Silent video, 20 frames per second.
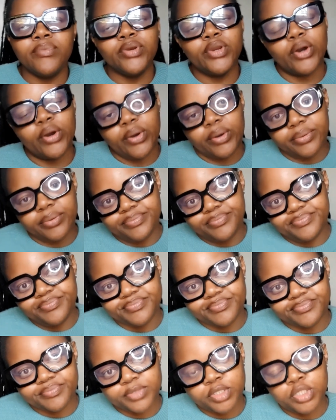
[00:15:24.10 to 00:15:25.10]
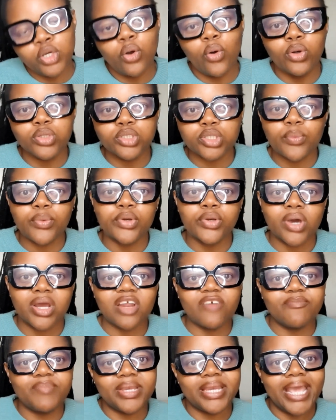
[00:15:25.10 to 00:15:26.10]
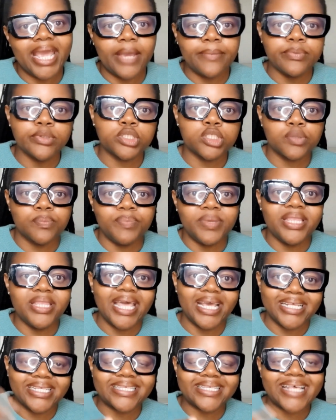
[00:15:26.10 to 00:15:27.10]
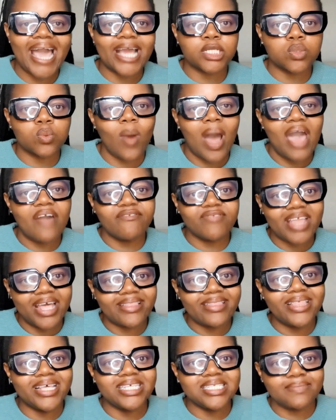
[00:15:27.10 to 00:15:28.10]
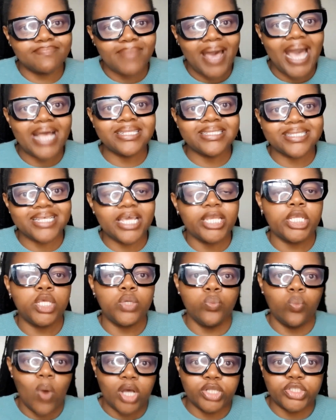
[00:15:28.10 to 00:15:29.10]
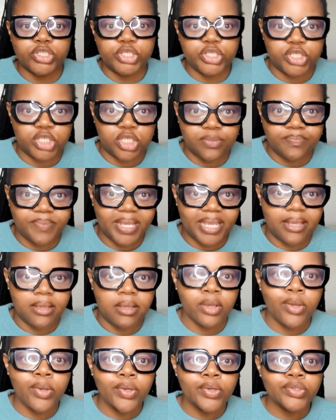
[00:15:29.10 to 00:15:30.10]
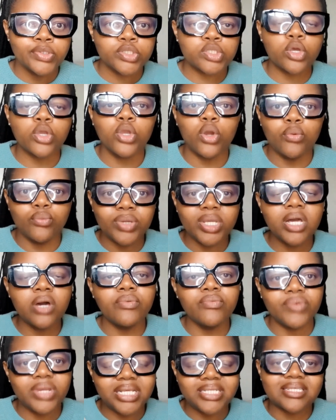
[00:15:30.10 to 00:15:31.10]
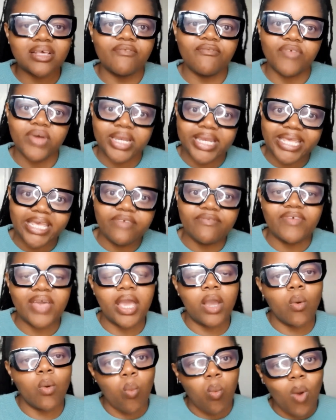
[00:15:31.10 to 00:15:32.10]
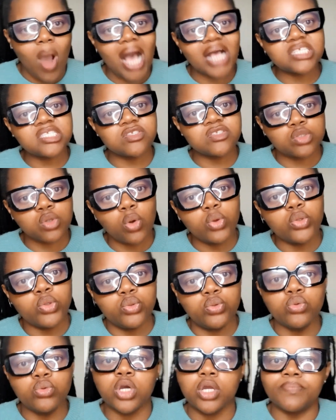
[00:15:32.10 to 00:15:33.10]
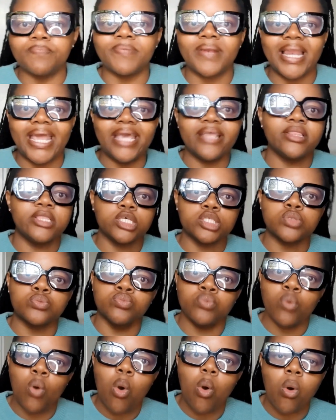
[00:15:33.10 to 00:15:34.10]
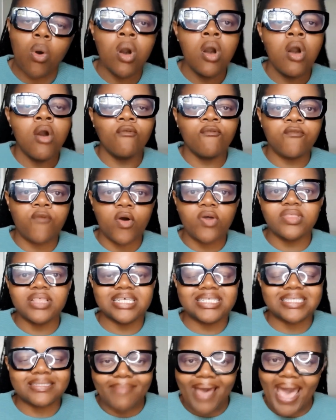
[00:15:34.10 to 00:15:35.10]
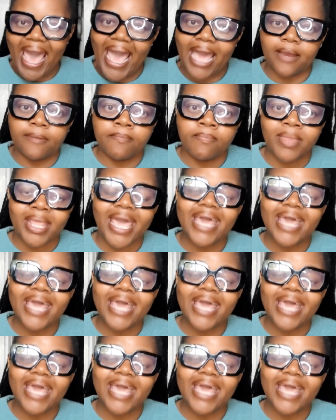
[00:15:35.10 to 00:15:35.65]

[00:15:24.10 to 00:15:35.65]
No. You also would not have been able to be the exact wife that this man said he wants you to be. So your real reason for leaving was so you could play this role for this man.